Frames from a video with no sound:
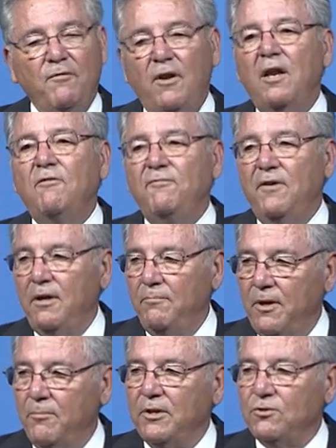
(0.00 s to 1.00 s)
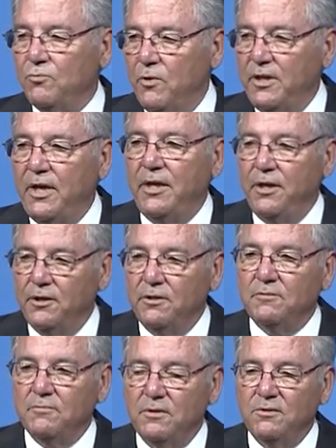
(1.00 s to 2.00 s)
a lot of fond memories, 28
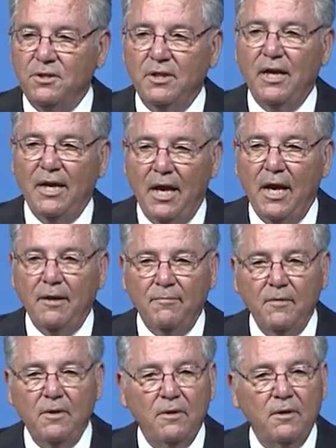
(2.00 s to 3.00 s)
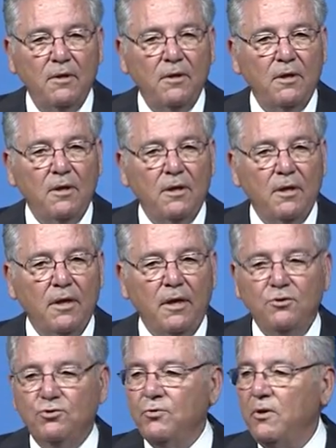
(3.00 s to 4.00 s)
years with CII. I
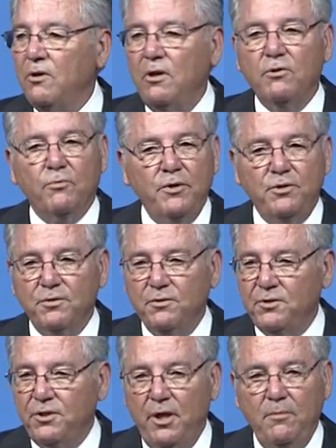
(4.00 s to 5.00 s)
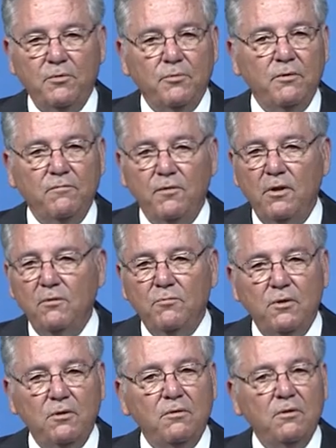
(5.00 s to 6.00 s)
enjoyed all the research teams we were involved
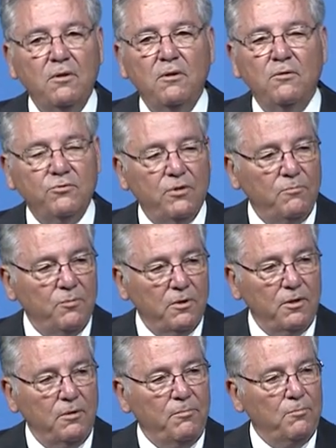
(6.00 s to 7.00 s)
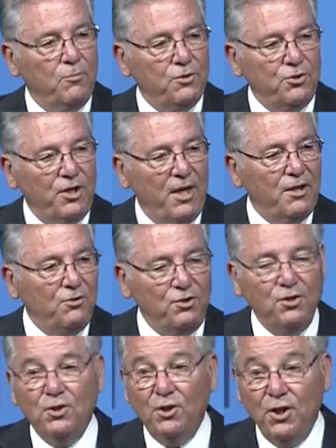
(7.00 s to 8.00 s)
with. Some were a little bit more
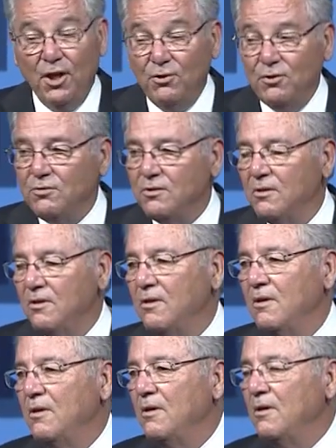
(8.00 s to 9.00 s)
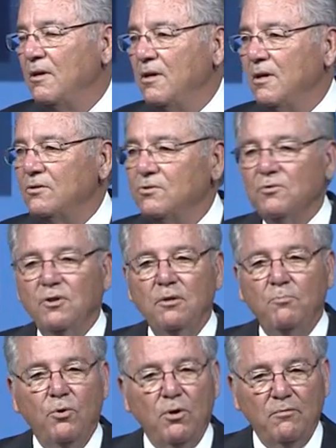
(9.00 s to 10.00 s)
challenging than the others. Certainly the
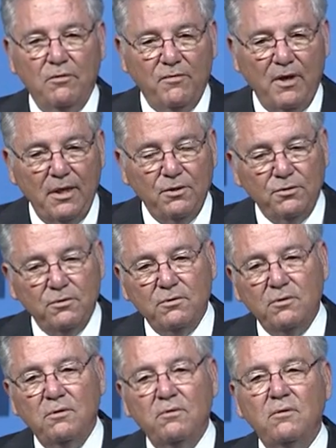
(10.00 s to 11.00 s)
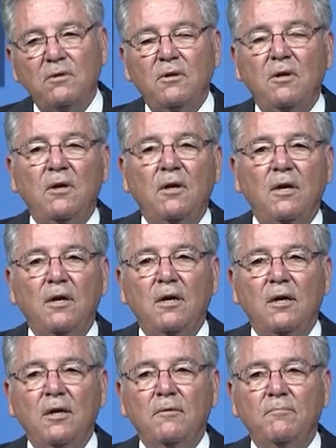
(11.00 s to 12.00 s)
Board of Advisors.
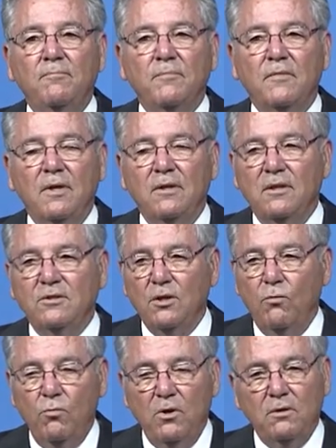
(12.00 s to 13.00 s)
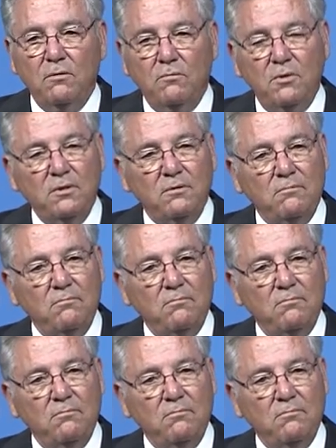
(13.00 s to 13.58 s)
I'd say one